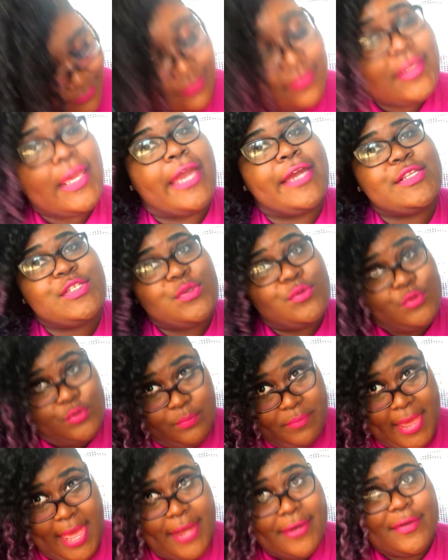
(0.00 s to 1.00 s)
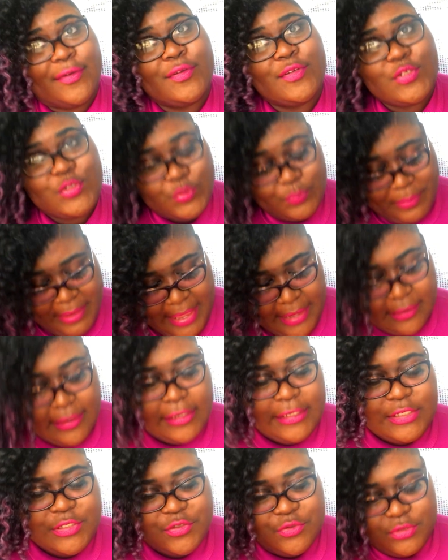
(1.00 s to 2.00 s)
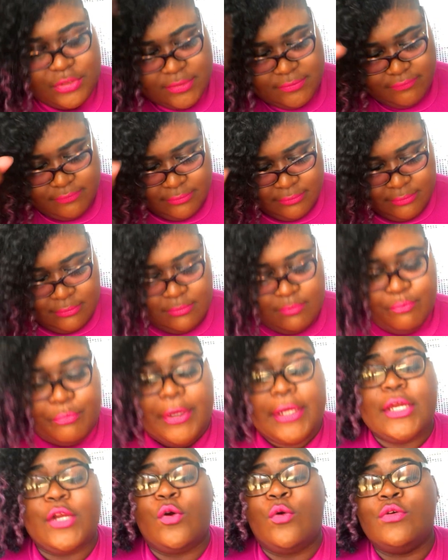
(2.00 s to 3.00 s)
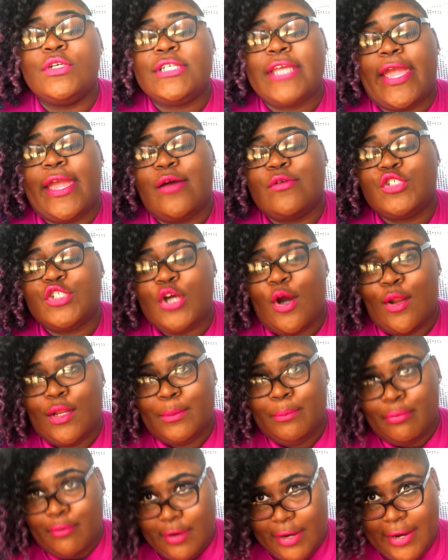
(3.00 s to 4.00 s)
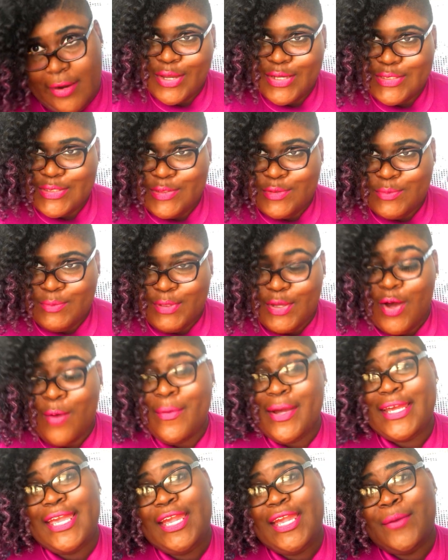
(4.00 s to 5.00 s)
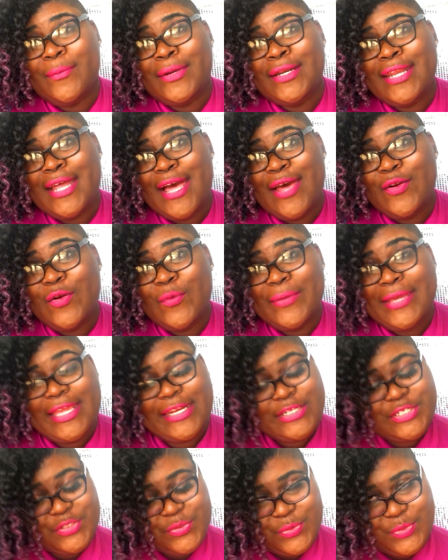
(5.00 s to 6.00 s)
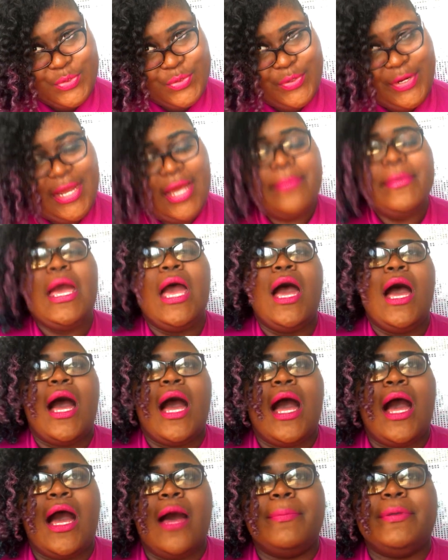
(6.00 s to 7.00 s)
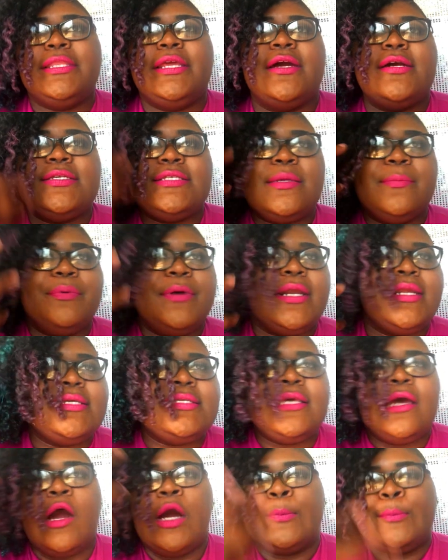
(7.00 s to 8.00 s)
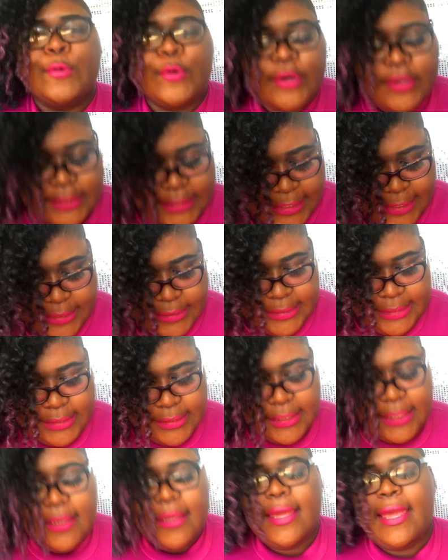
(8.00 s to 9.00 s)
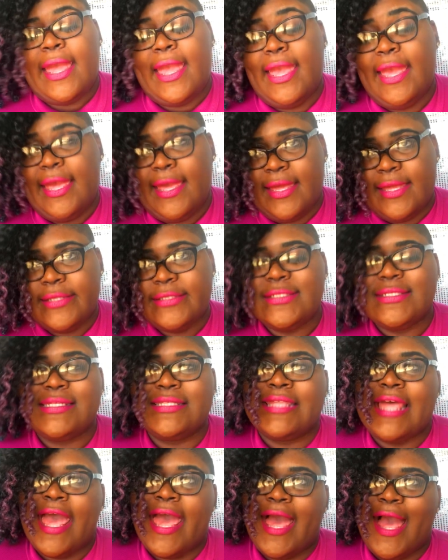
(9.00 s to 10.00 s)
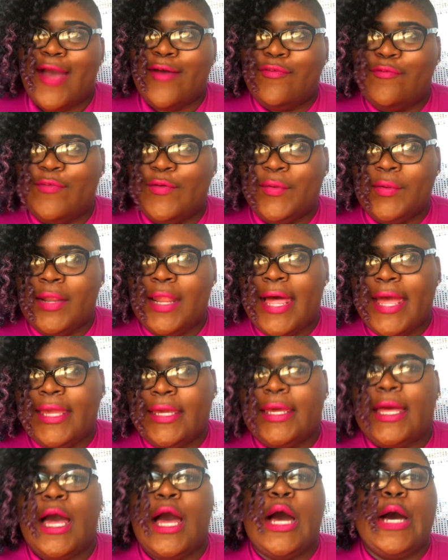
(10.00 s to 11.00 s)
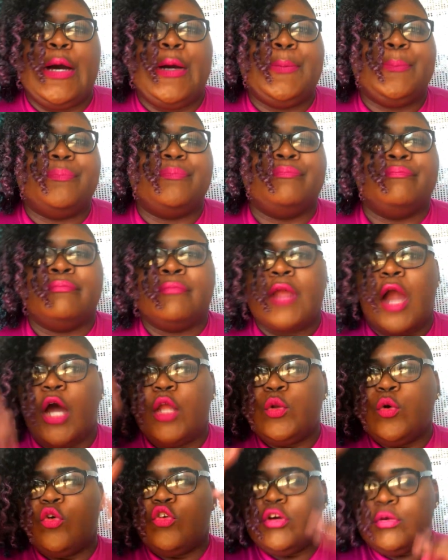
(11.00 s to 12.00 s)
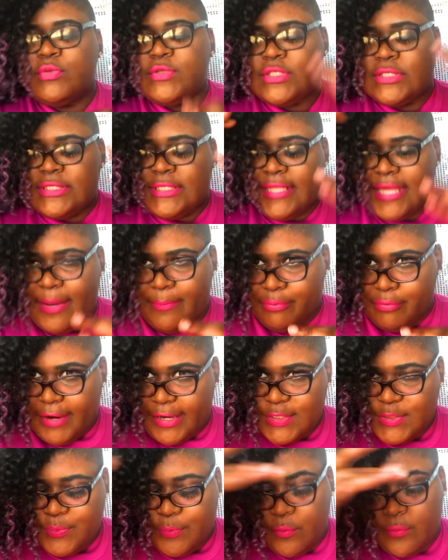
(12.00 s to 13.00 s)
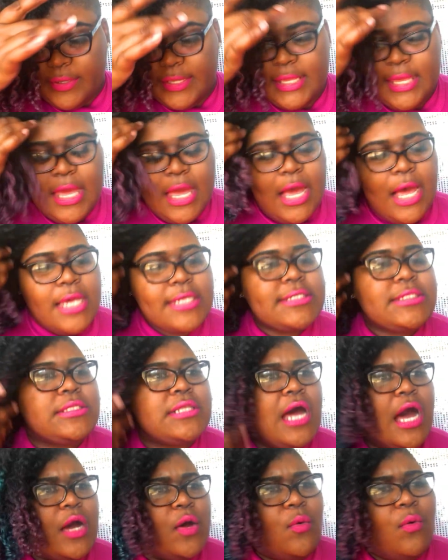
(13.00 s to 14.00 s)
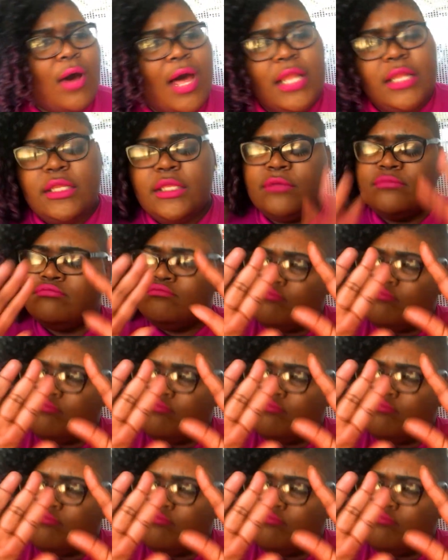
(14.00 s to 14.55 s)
can't you do better do better i need you to bring it on down charlie brown excuse me all my camera died on me had to juice her up uh but there are some products that are more organic and that i feel like um are a little closer to that price point us long quality